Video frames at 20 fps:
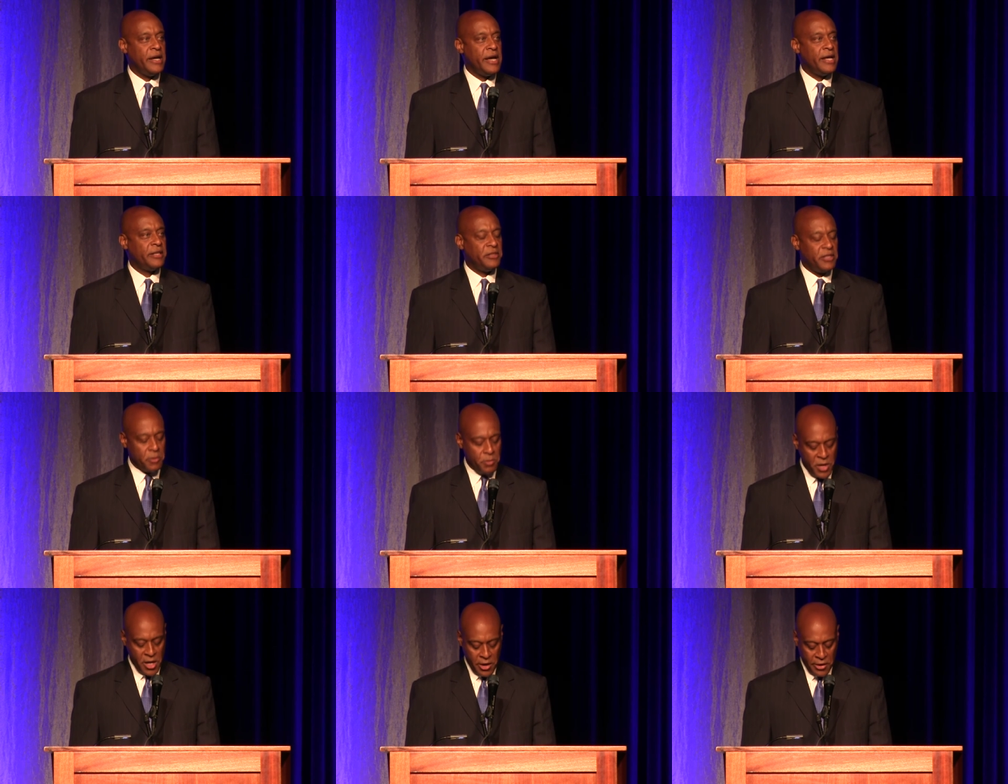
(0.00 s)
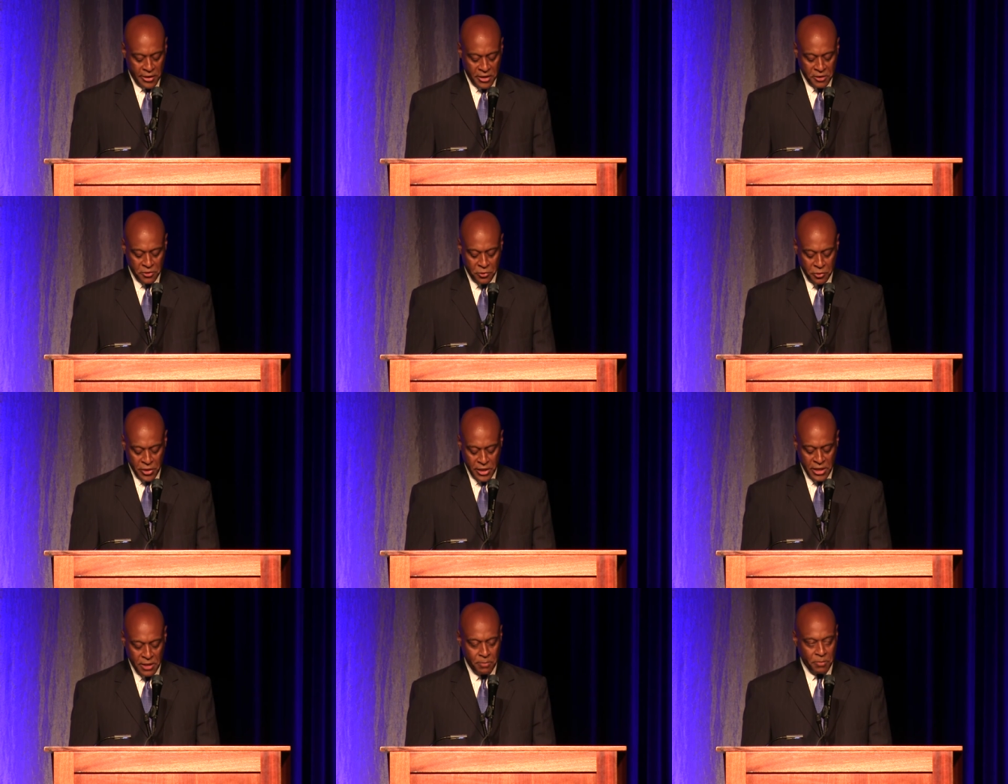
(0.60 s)
at the American
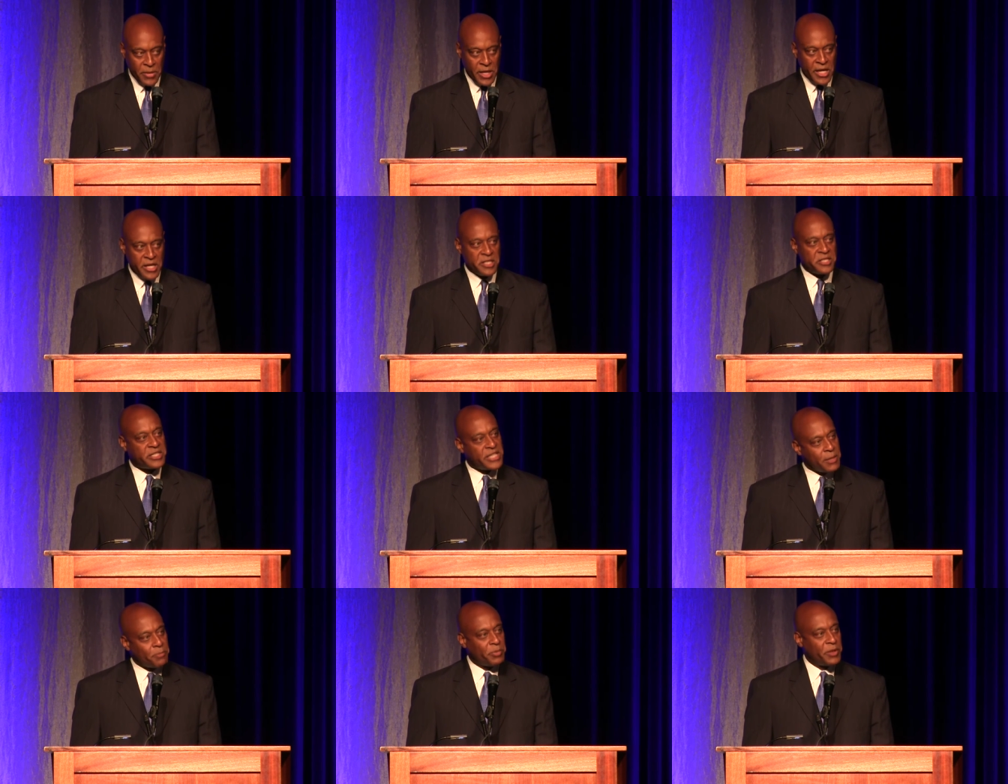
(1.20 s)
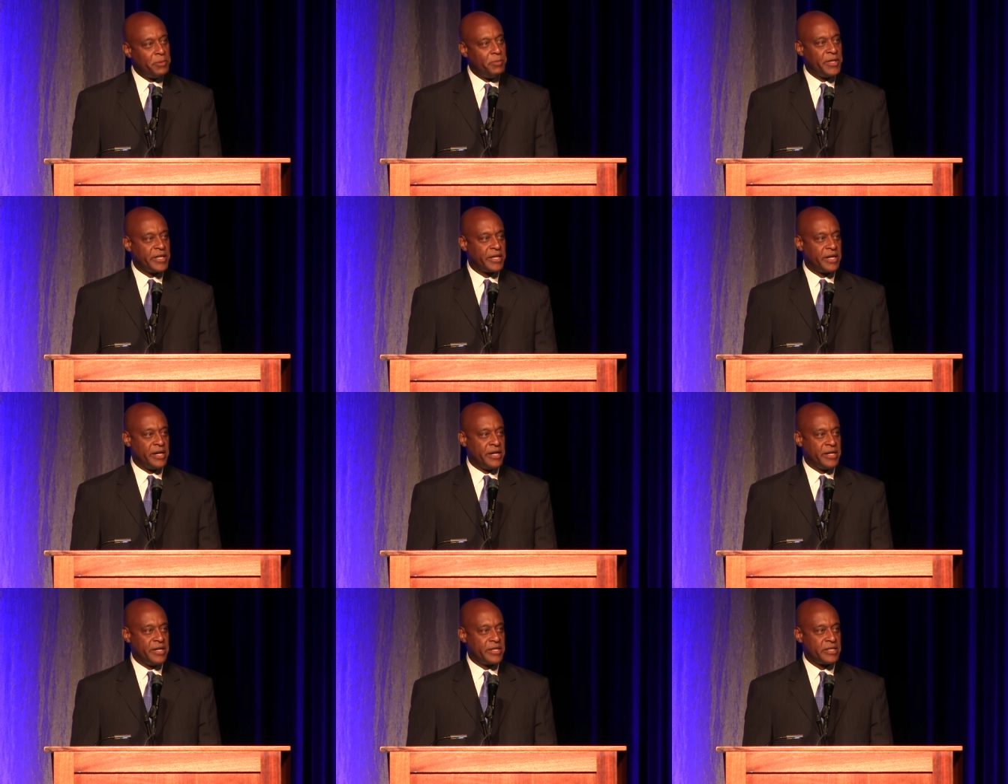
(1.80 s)
dream simply
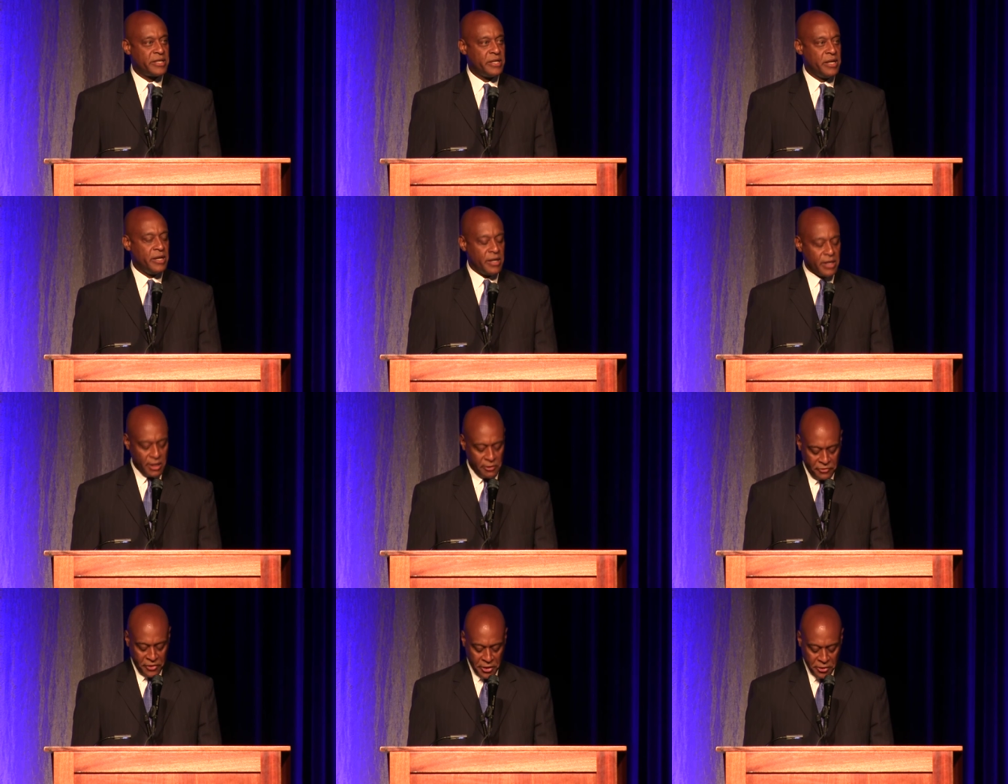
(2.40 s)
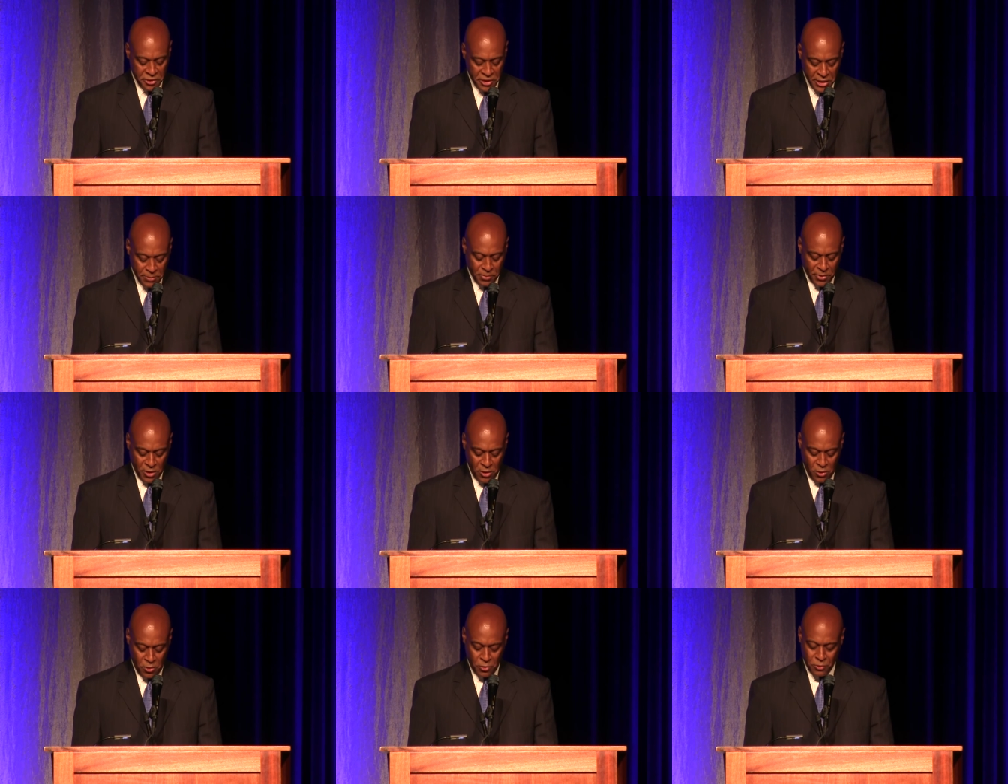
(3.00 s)
because of their zip
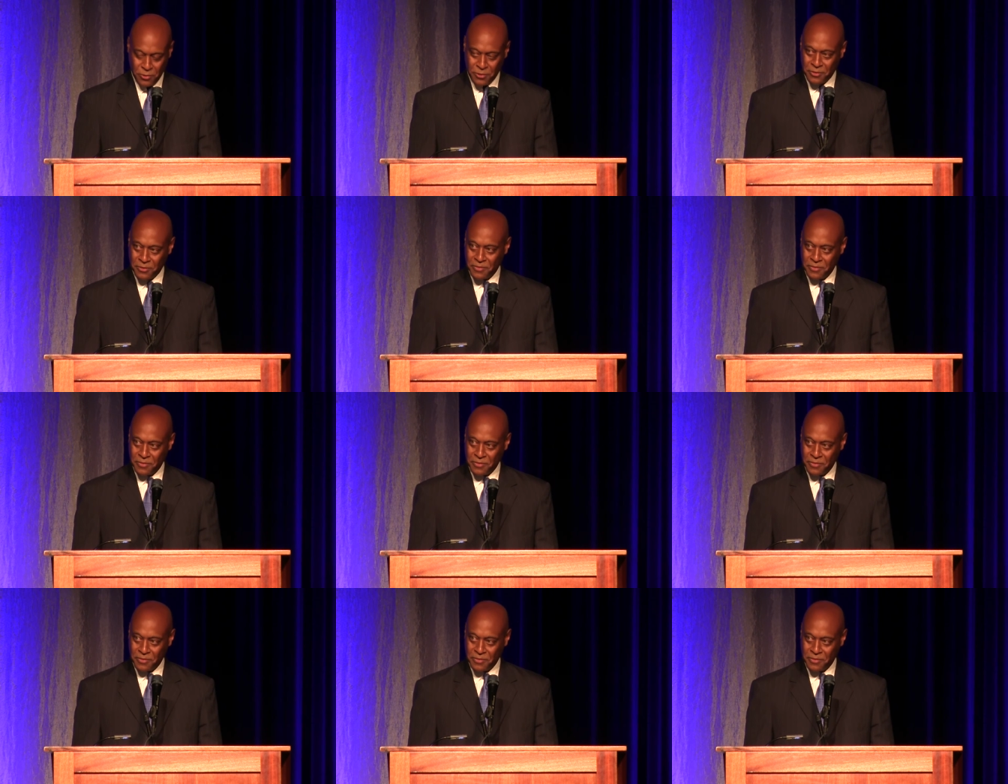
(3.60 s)
code.